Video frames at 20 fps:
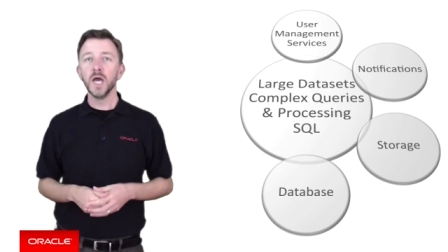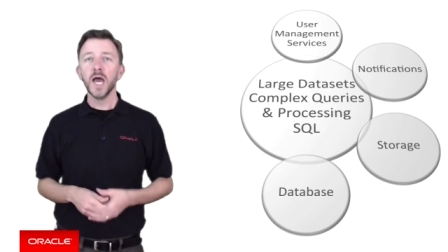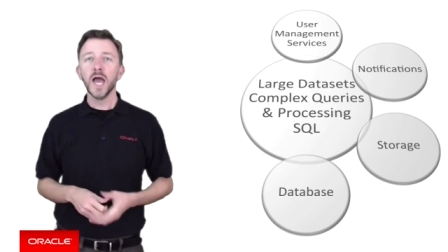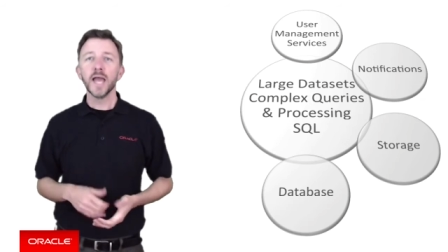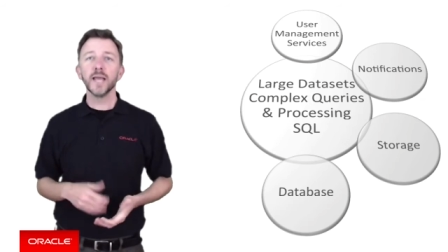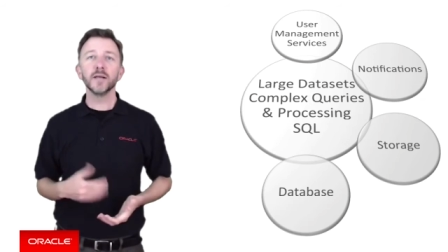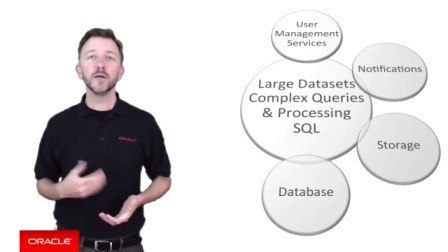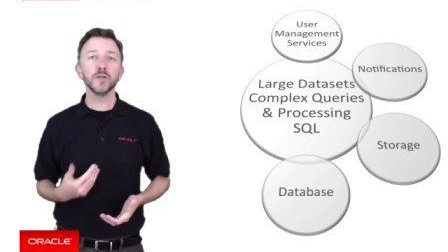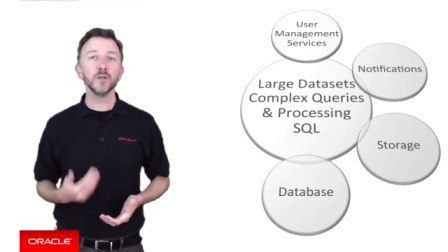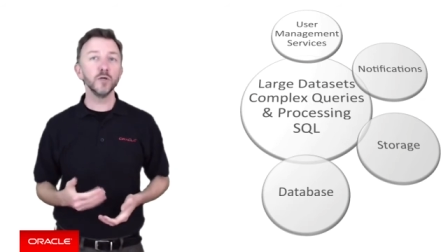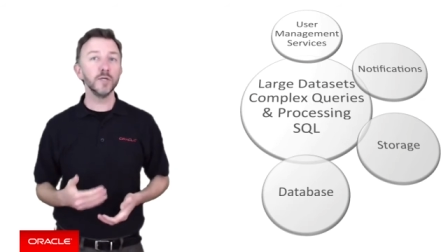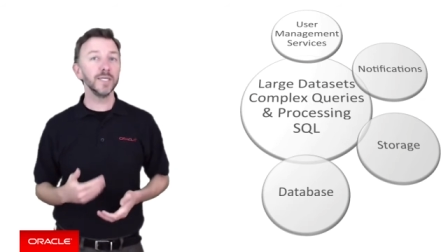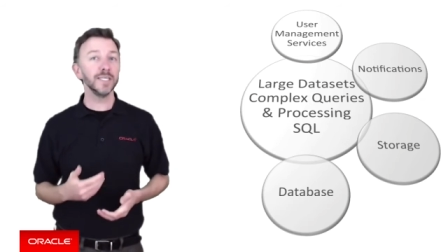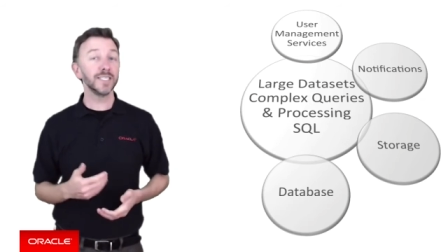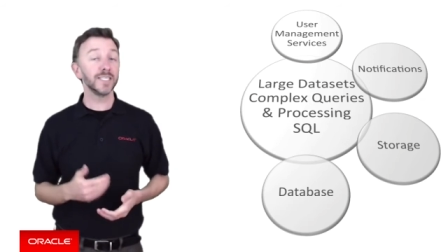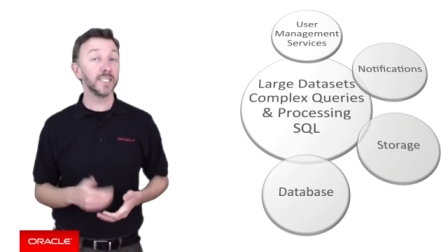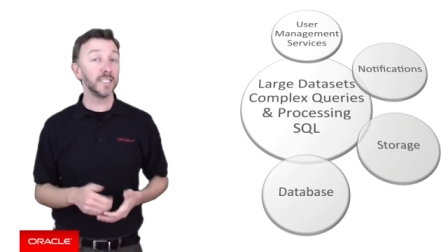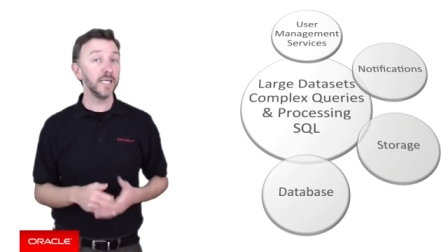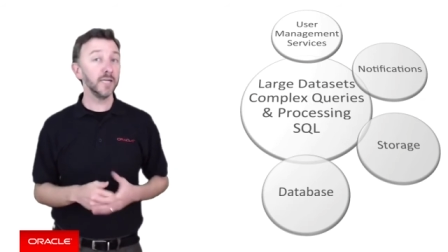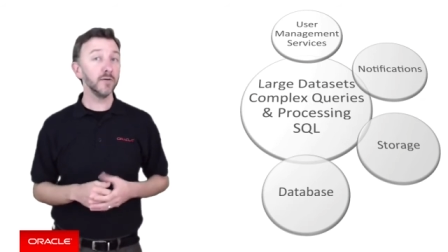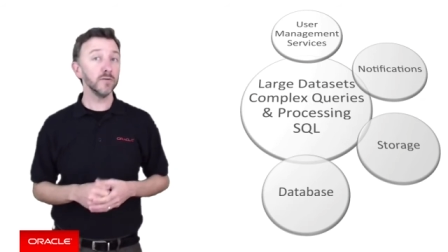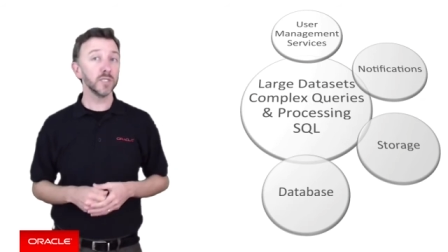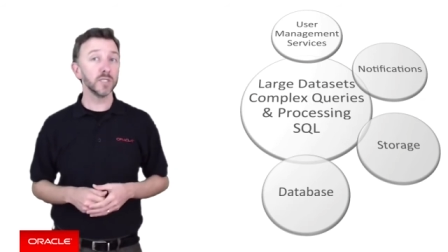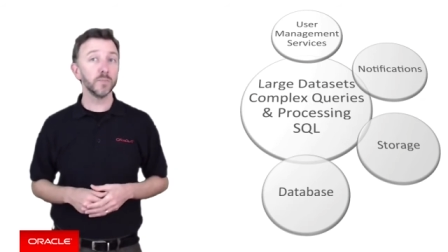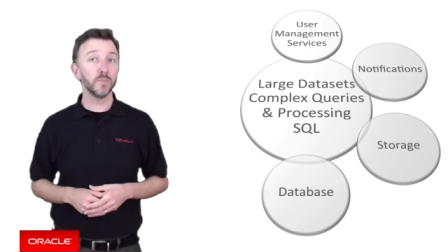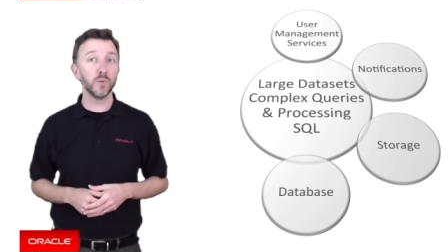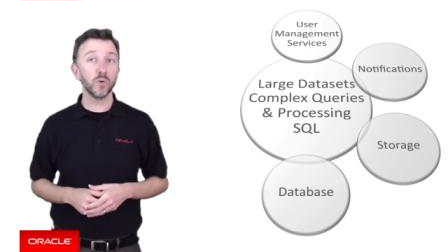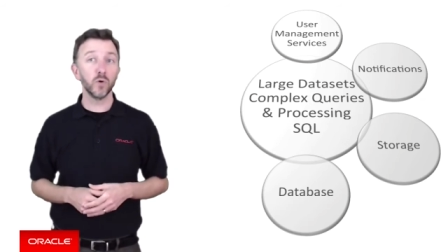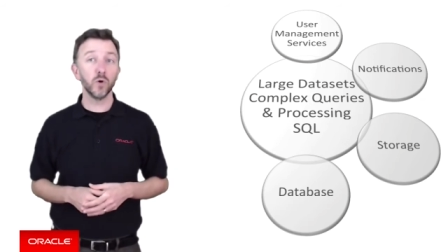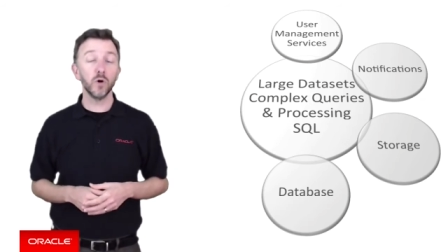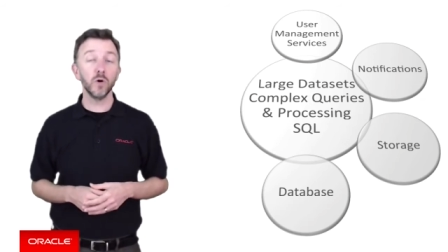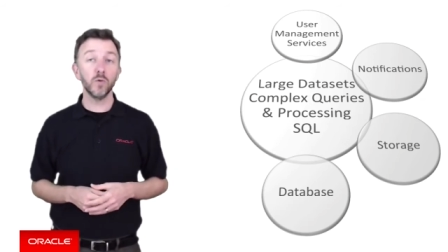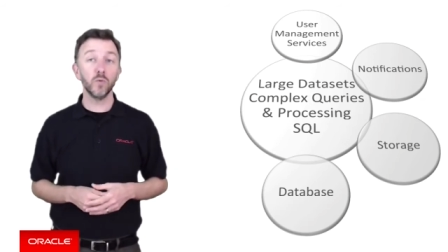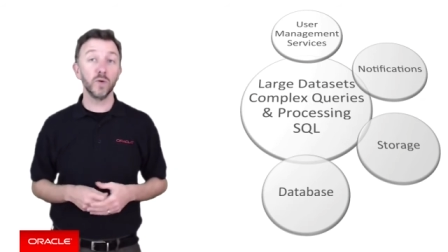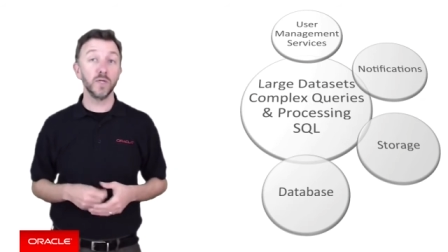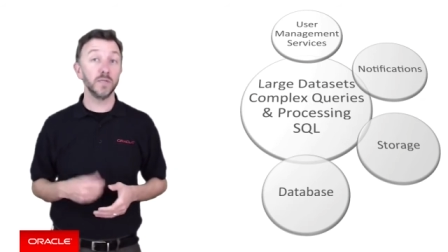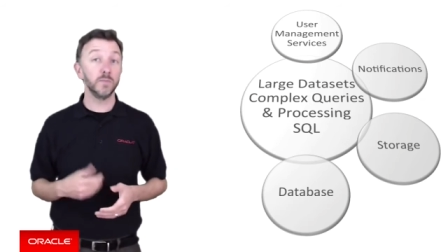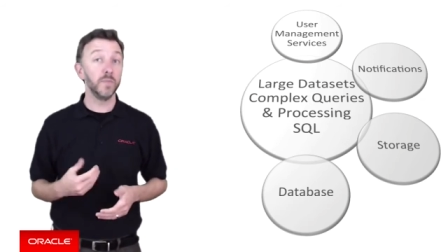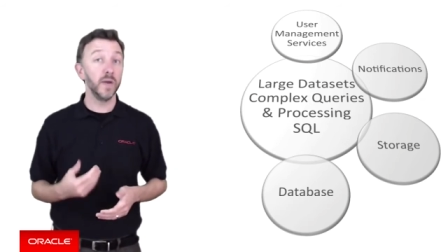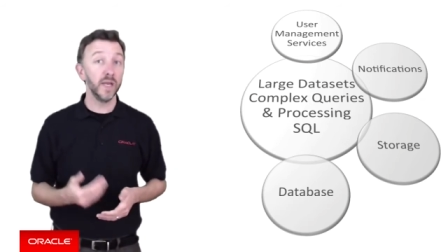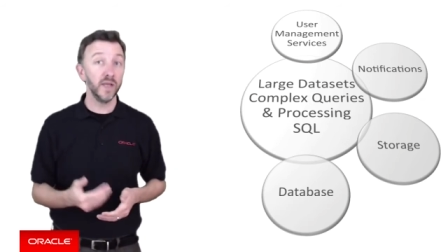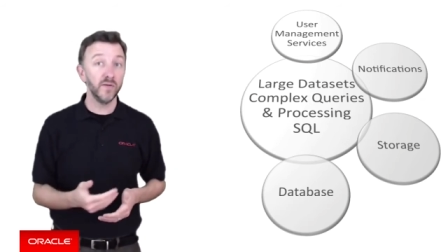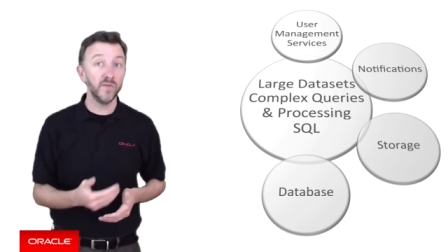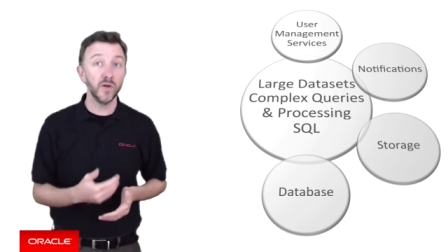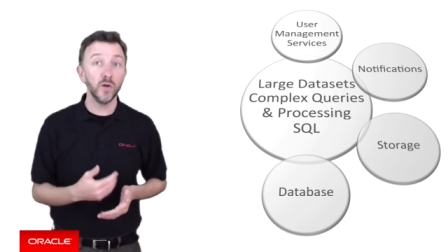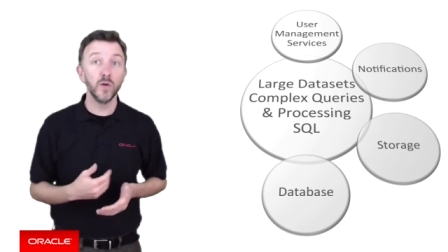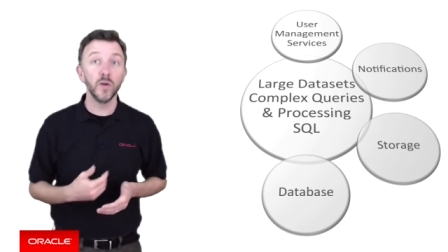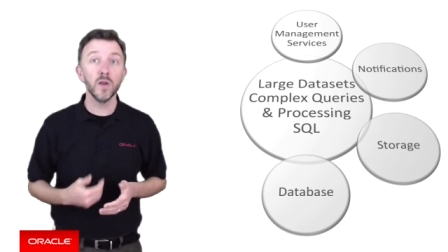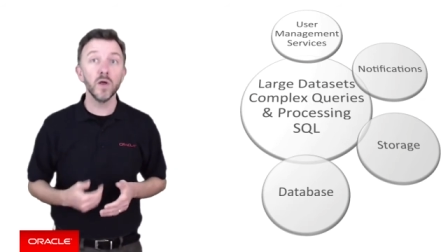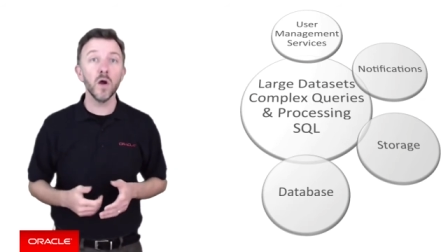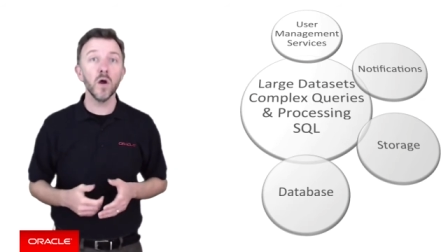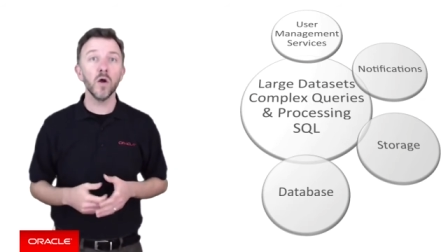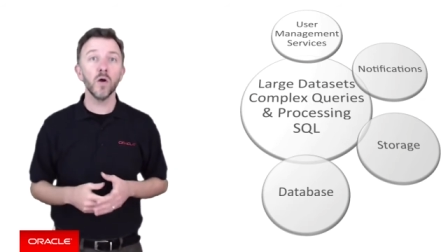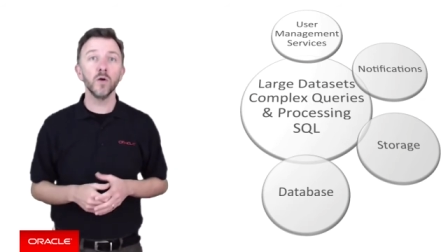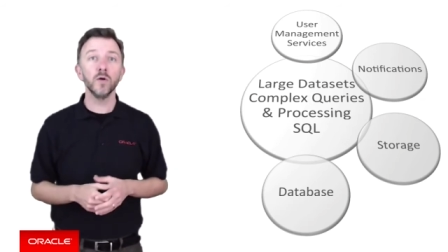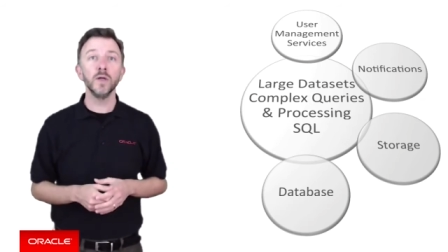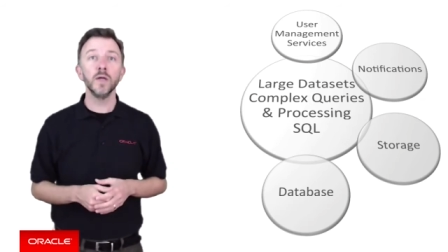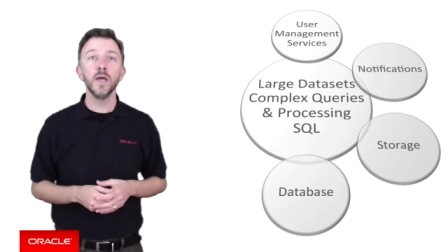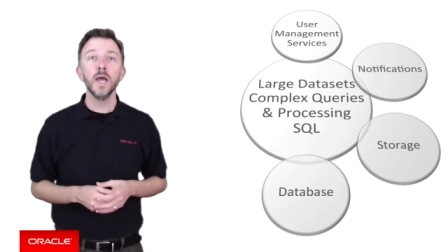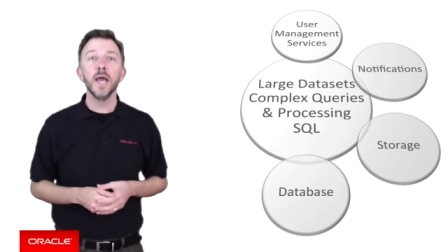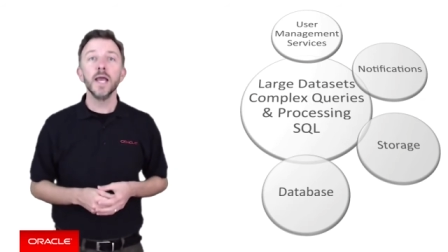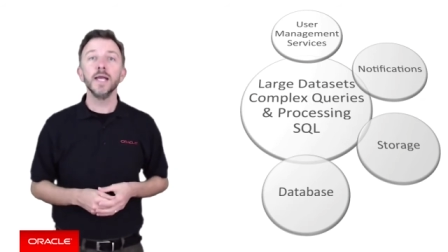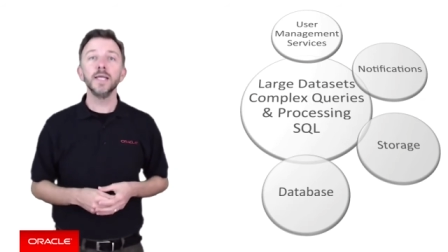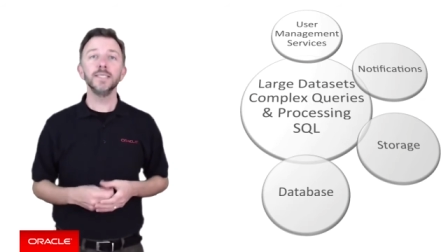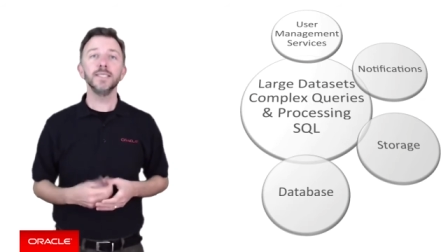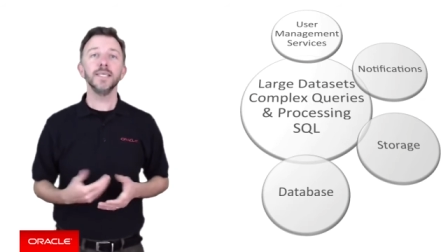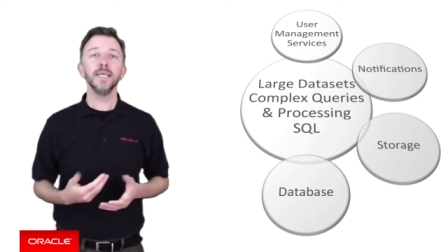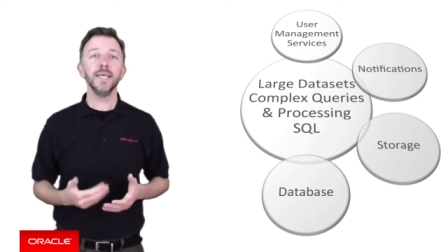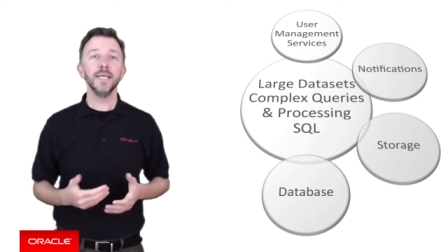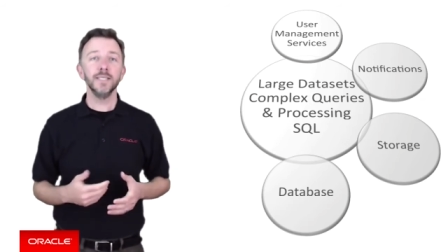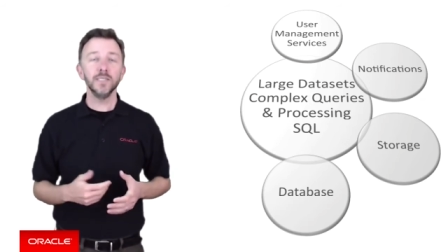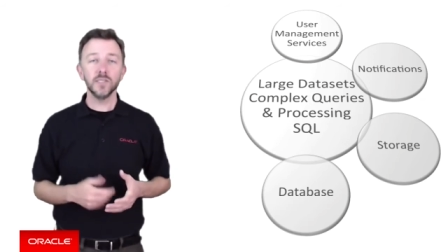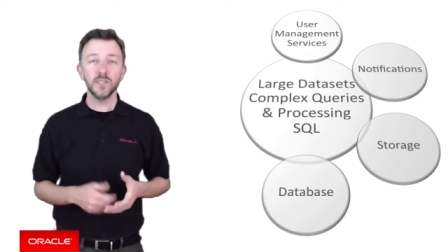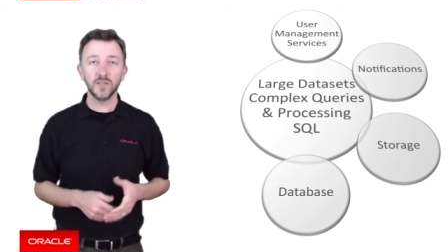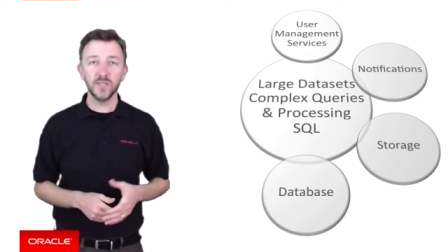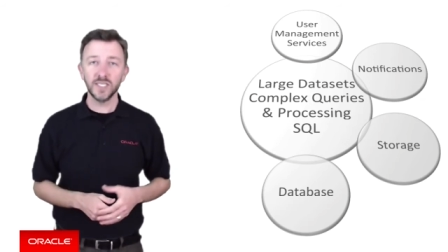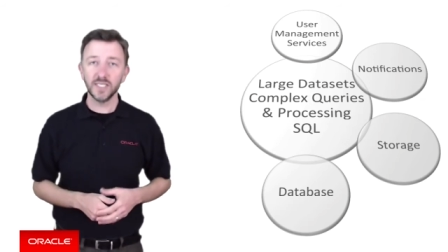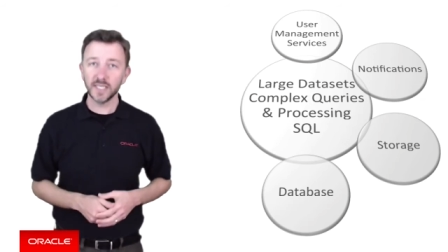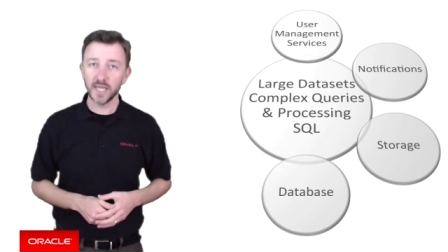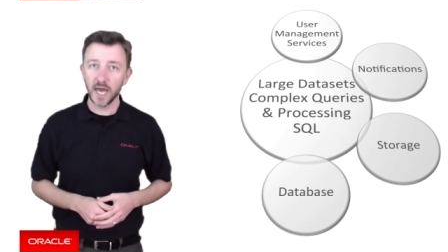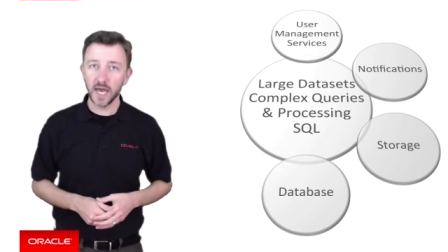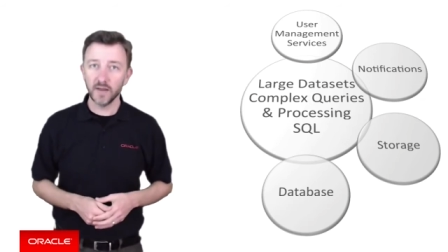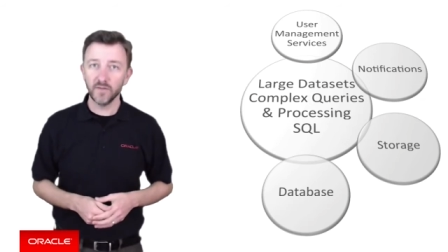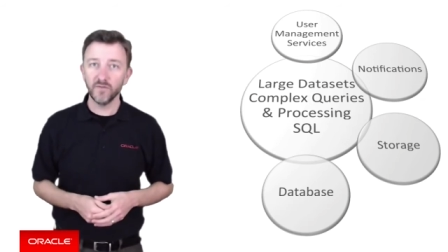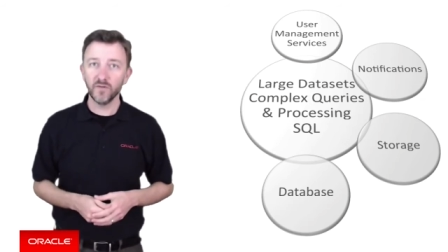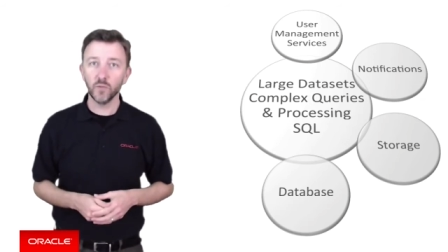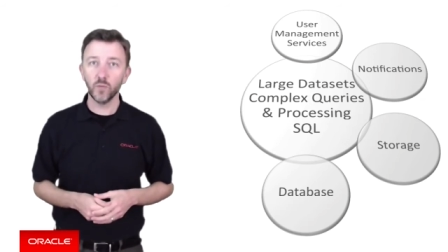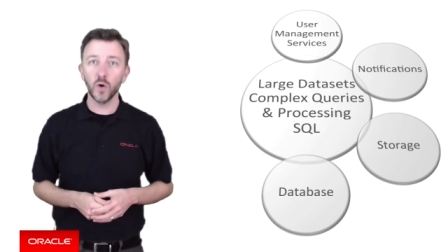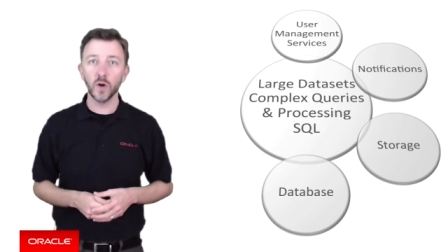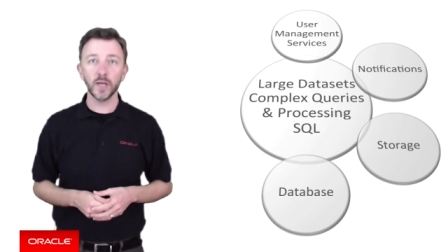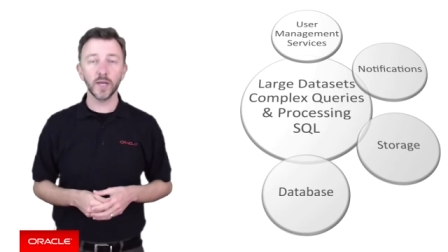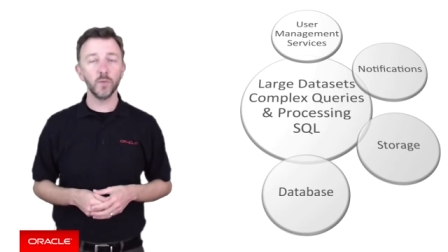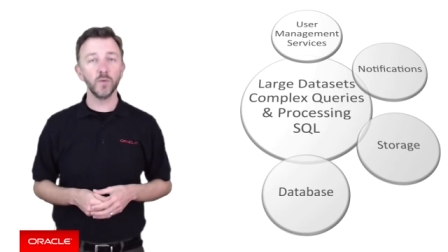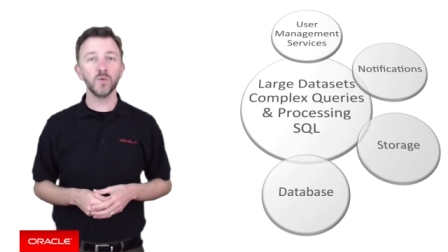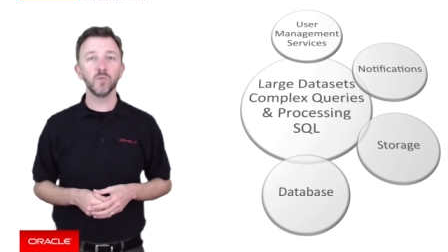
including SQL support, which many of you know is the industry standard for working with